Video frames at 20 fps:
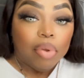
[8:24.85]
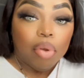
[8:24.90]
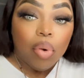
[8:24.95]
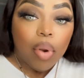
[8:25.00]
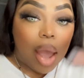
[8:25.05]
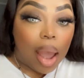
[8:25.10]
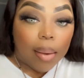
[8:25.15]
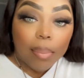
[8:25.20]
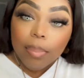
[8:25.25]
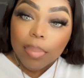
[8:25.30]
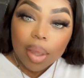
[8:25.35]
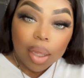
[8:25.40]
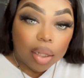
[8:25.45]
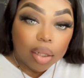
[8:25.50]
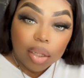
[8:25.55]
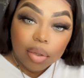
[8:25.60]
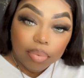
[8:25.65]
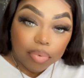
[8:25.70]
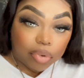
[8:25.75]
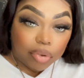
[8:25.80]
You got big
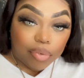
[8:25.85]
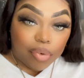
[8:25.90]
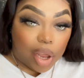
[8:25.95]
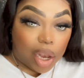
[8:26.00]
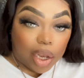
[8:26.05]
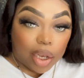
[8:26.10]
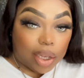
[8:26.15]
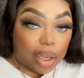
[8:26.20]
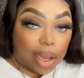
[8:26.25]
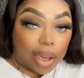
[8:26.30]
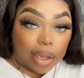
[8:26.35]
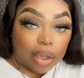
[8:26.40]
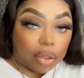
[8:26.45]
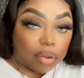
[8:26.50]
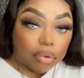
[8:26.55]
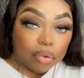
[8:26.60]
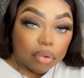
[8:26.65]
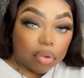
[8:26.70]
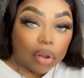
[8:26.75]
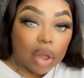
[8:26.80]
lips already. Like,
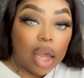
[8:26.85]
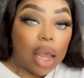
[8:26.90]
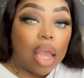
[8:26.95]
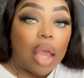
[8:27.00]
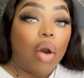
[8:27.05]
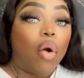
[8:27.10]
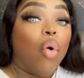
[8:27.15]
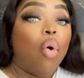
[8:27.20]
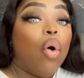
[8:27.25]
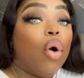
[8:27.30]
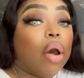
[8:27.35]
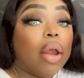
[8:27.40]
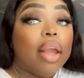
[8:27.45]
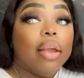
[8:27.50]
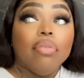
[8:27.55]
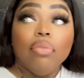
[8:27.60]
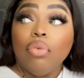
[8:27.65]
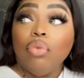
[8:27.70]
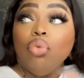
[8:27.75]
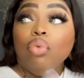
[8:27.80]
or
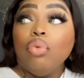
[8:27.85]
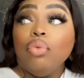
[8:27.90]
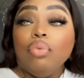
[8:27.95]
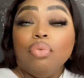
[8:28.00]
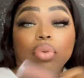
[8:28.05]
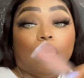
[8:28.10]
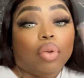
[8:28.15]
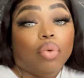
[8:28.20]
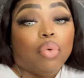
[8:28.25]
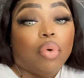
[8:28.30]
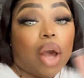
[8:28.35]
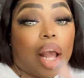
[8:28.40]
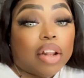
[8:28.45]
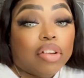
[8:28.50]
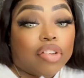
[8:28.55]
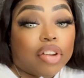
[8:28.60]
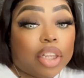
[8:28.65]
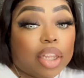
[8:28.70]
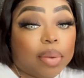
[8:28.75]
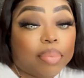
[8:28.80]
if you got
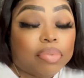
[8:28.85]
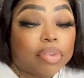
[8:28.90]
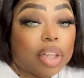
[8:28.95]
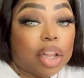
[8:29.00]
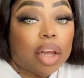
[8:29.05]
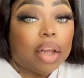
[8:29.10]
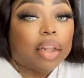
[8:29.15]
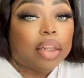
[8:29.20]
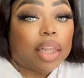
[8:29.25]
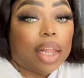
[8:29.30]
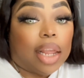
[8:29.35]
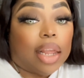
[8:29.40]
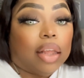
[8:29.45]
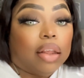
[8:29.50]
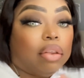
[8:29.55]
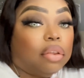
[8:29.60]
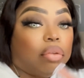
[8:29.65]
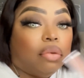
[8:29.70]
your lips done, like,